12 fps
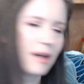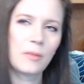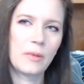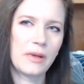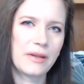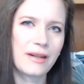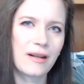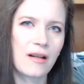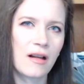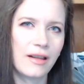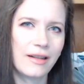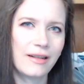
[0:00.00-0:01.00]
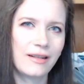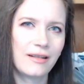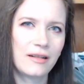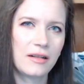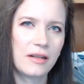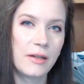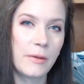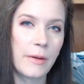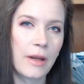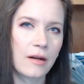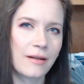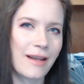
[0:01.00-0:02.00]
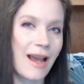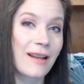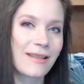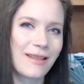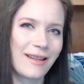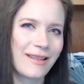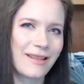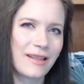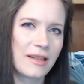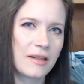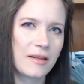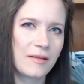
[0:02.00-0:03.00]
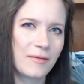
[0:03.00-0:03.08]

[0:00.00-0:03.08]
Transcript: We used to call it doing our taxes